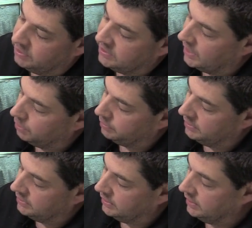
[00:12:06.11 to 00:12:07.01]

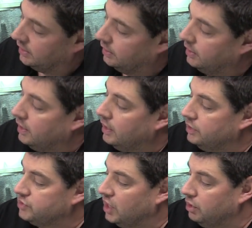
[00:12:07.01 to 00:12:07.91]
yellowy in here.
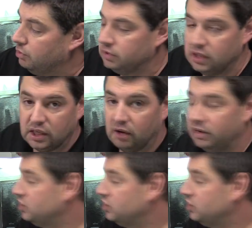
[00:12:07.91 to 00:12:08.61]
So, you know, it